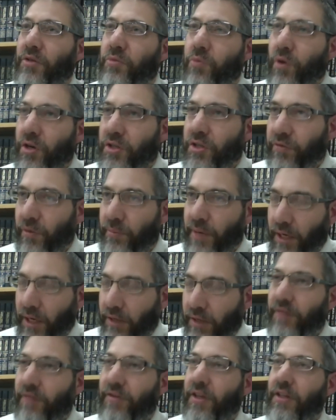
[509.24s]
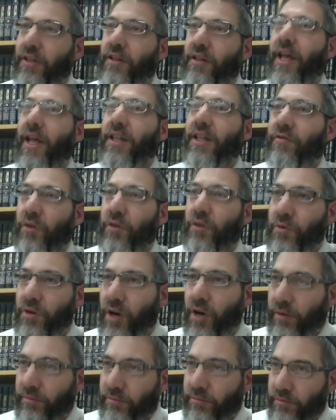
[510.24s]
worse for me, living in the land of
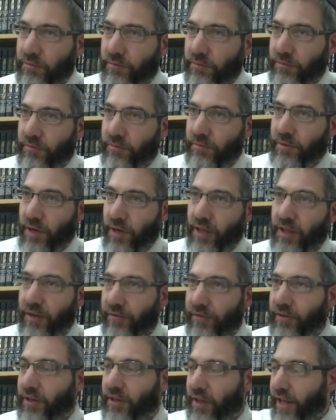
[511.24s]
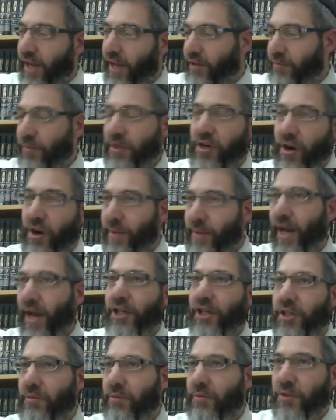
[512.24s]
Yehuda? I live in the land of Binyamin,
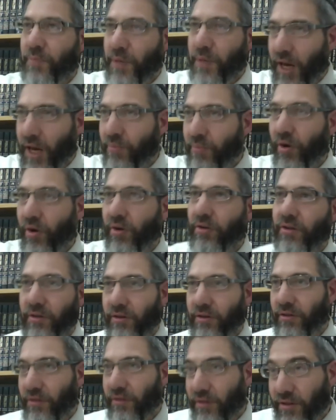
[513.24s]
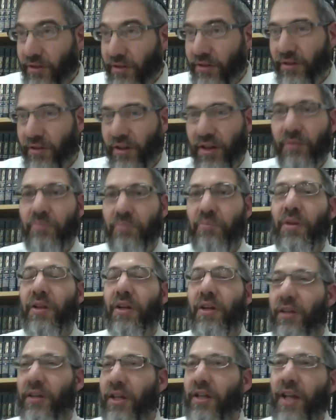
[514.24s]
actually, which became part of the
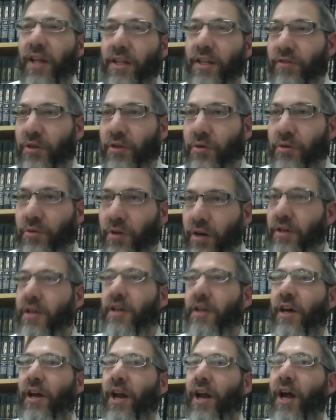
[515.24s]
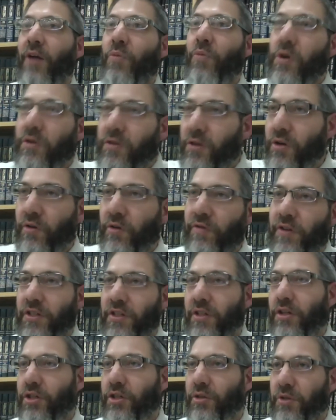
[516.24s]
politically land of Yehuda, and I want to go
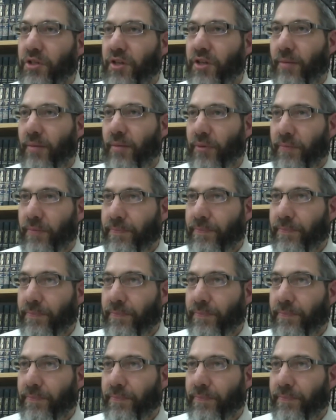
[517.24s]
visit the Jewish temple.